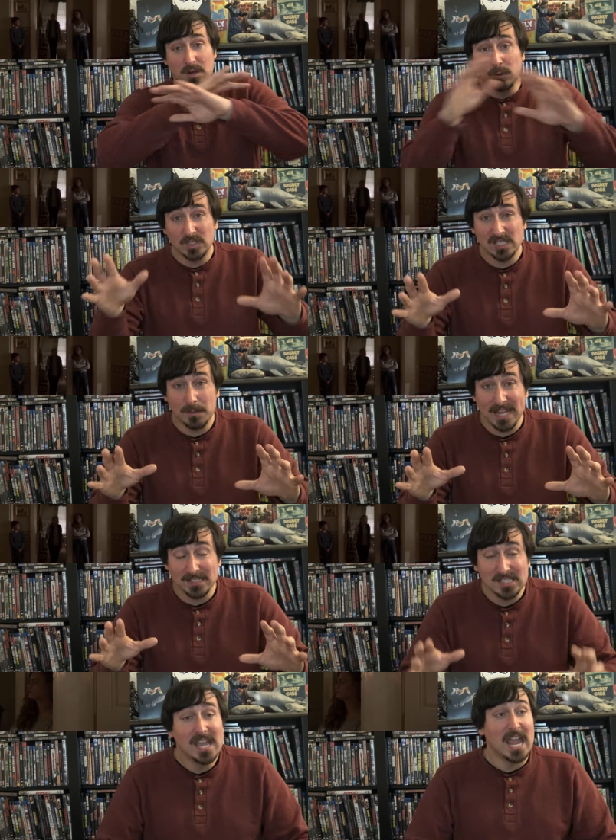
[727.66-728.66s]
no
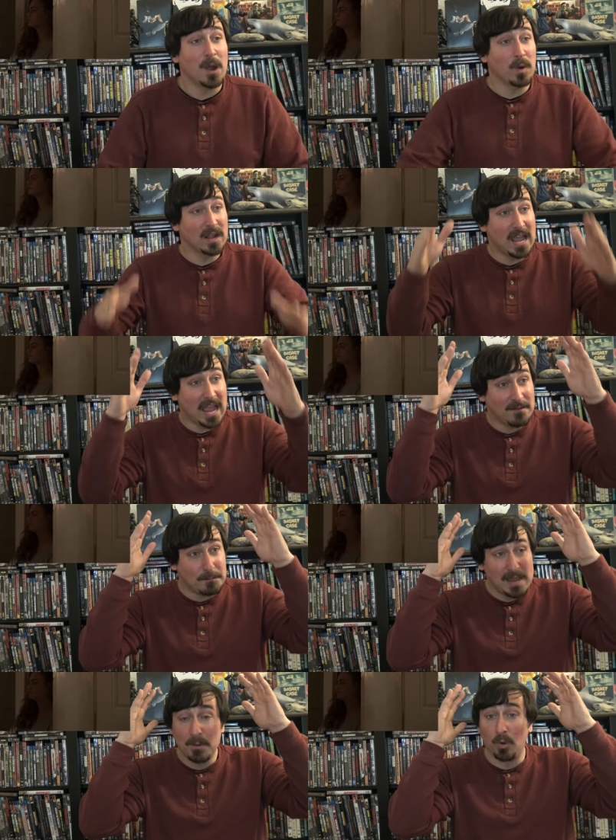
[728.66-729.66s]
suspense, and we're gonna have
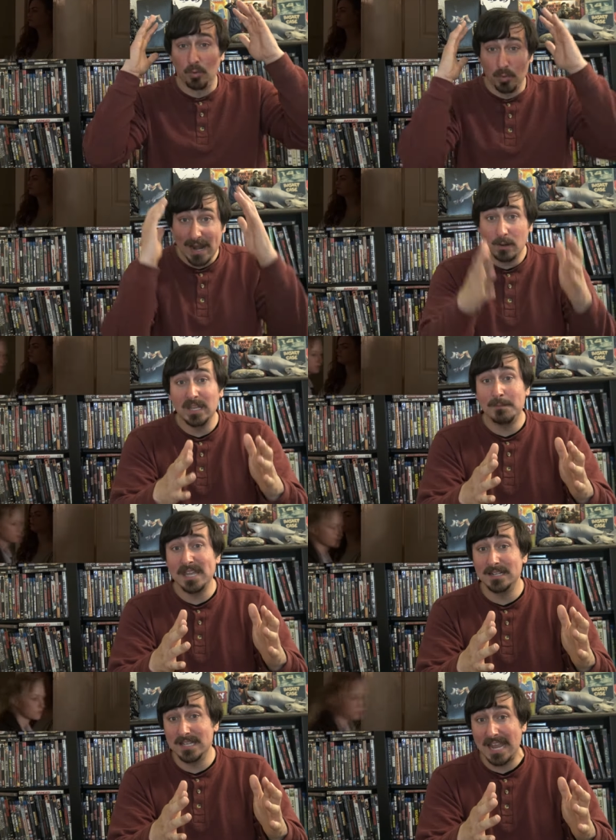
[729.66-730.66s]
people rarely
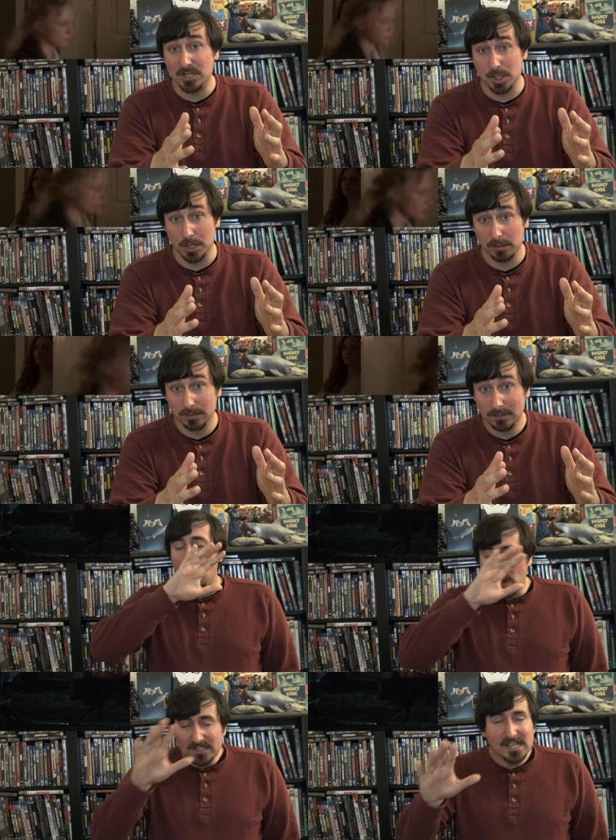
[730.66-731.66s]
be in danger.
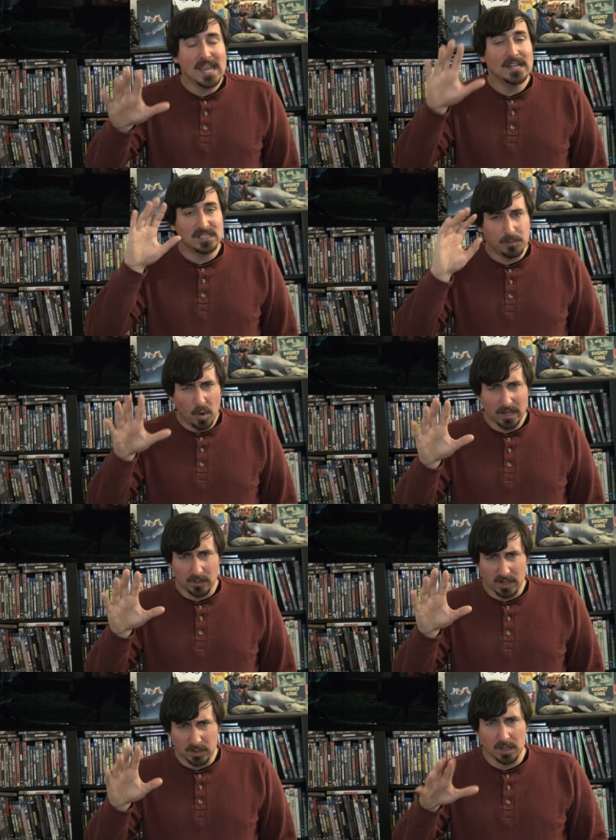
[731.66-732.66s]
Once again,
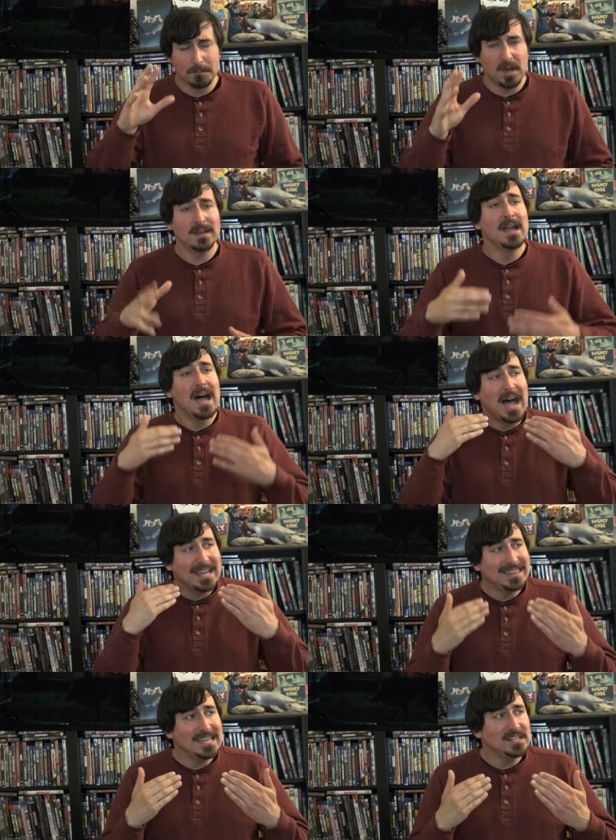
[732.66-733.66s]
spoiler alert, but
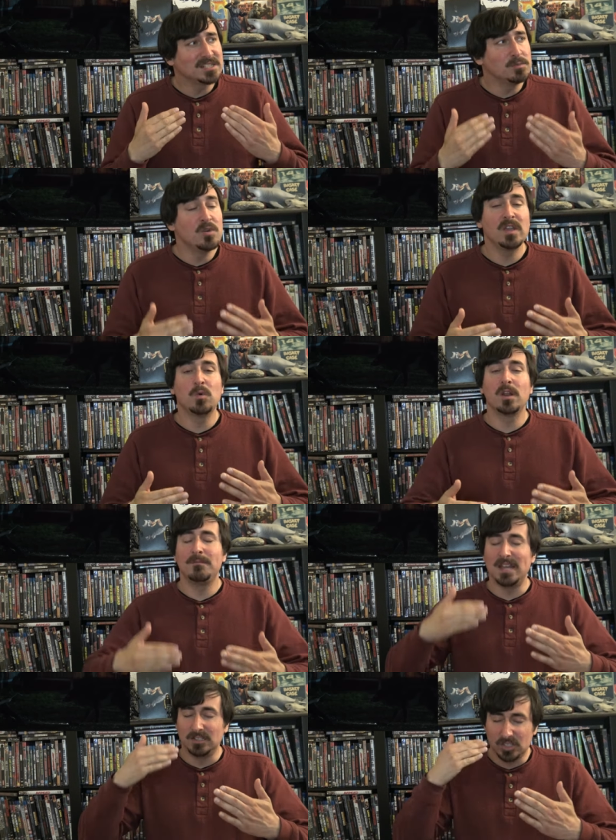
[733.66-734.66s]
I think this movie would have
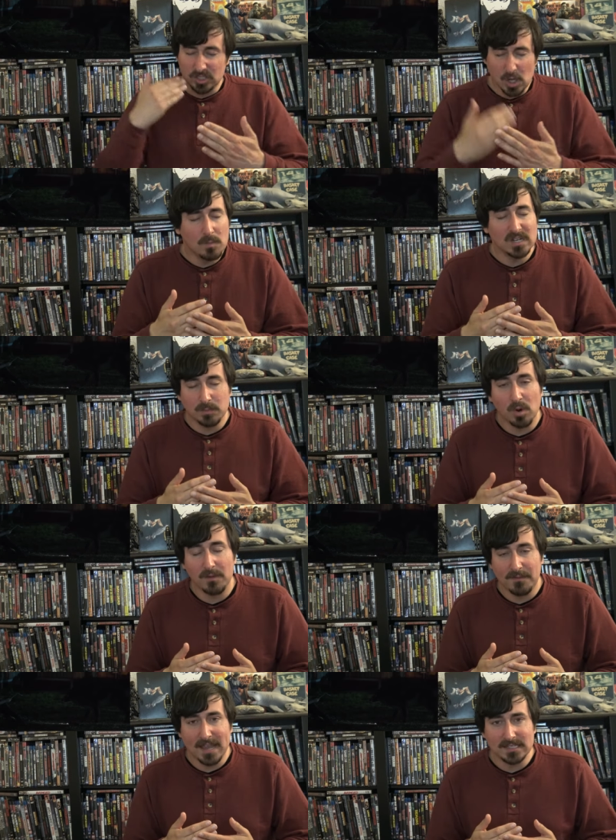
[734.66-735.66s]
been so much more
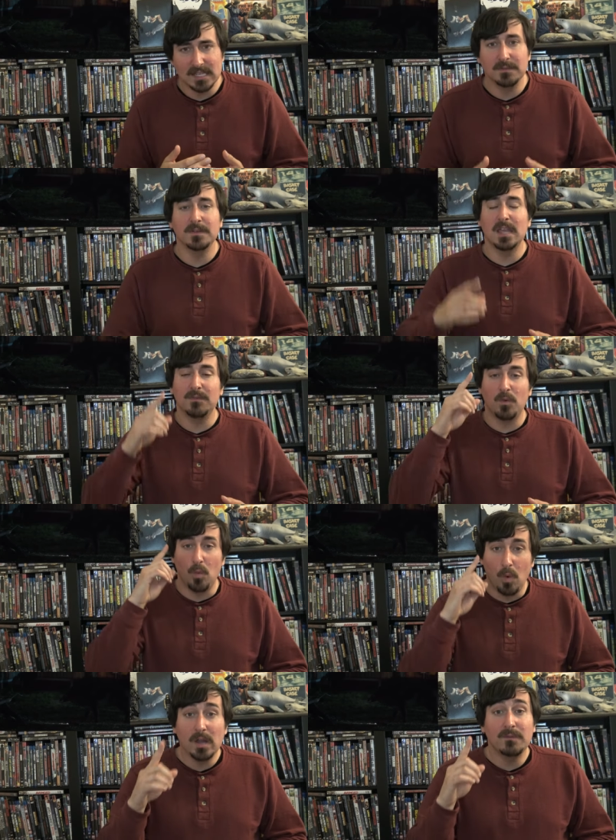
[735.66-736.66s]
effective if
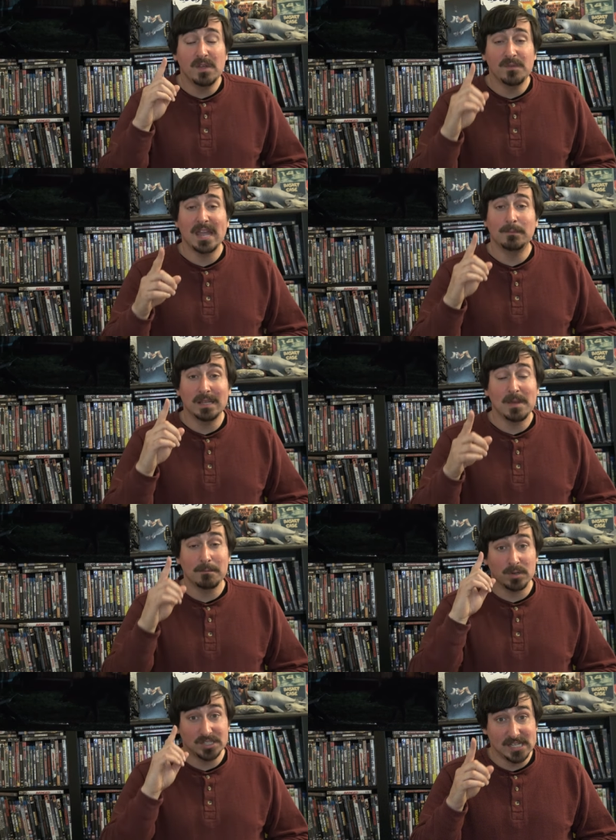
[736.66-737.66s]
one of the family
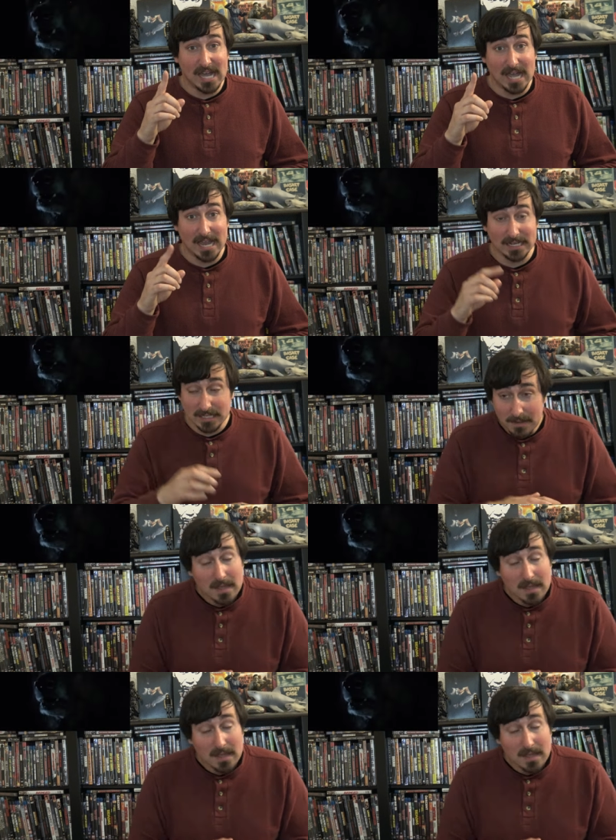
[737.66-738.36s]
members died.